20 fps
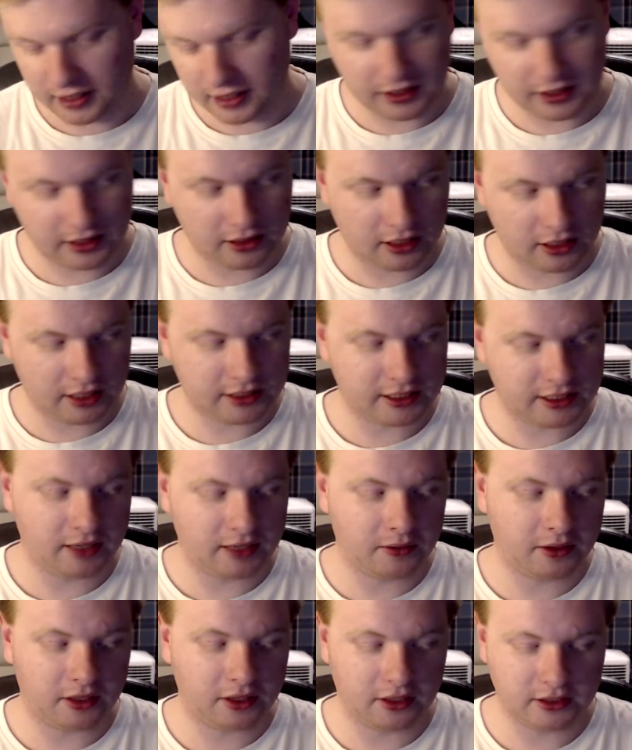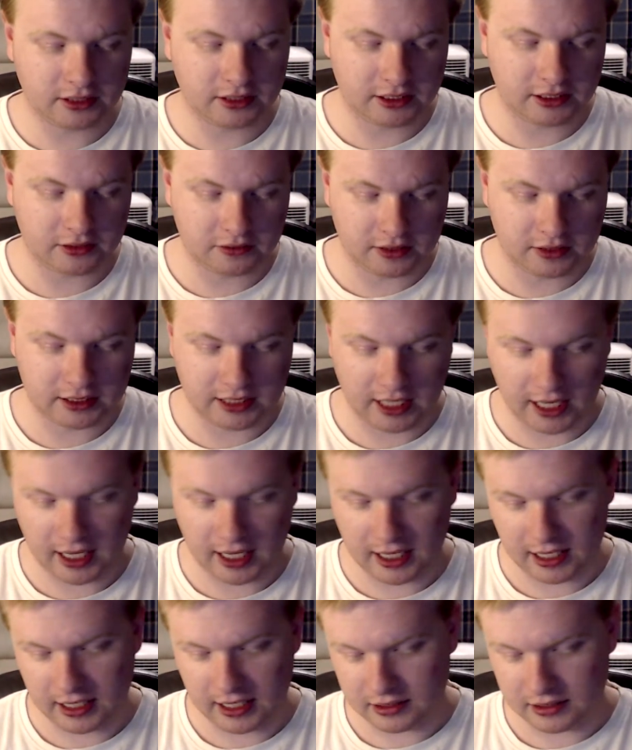the lightsaber goes into his
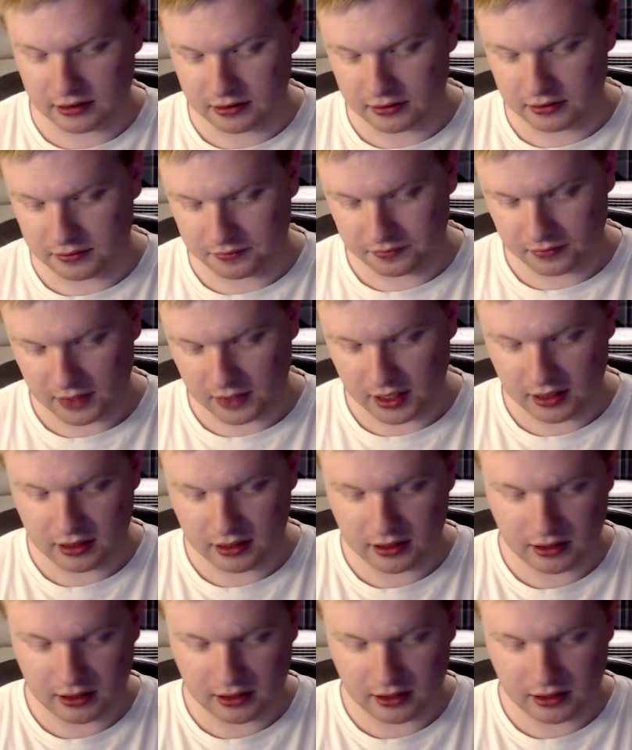hand. Oh, yeah.